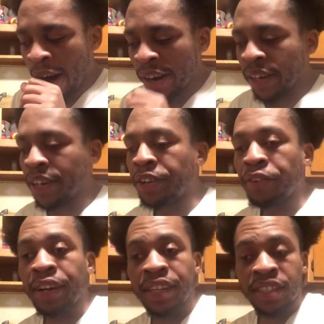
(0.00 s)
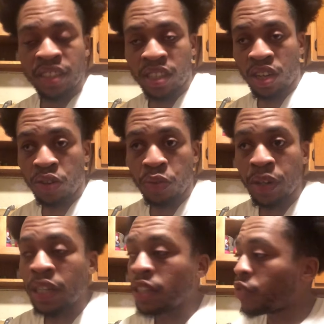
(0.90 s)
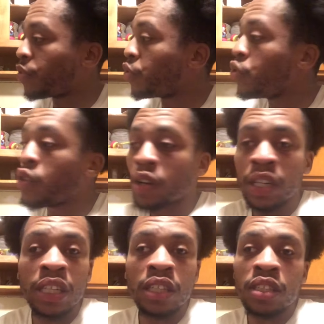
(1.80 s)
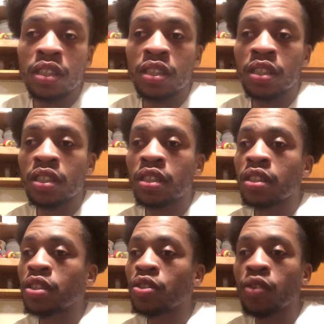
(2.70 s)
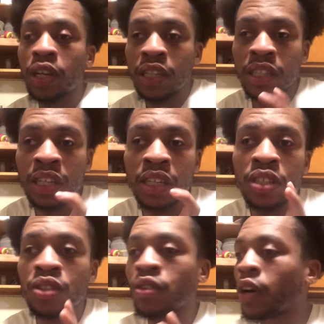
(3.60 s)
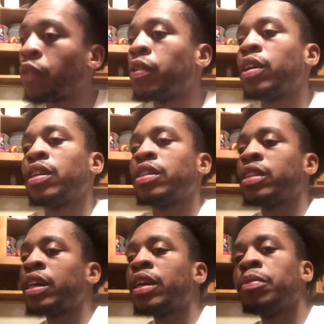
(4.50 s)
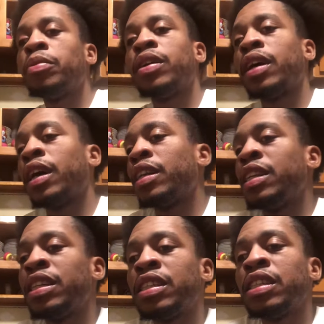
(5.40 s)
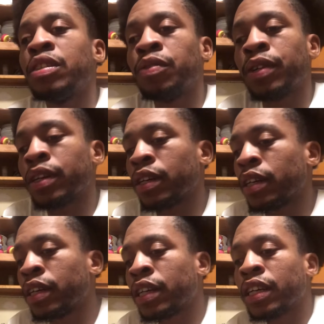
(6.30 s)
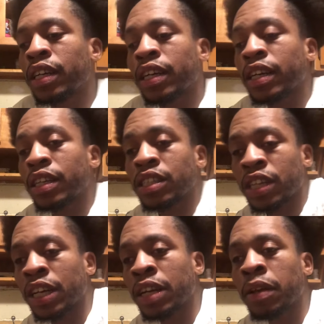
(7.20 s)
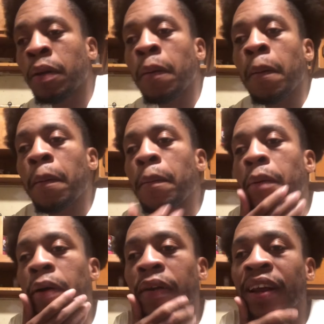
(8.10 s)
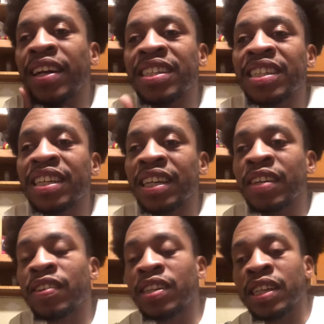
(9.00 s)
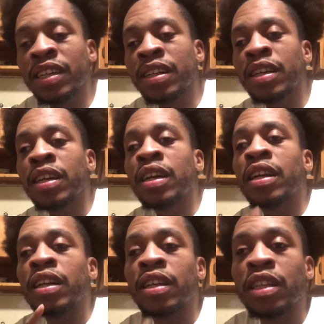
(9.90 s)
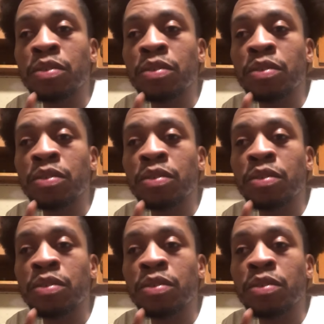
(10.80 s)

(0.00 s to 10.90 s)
Little Wayne, Little Wayne is from New Orleans. So they say, so I went and see, but I did see him wear Gillie the Kid chain, but that's neither here or there. There's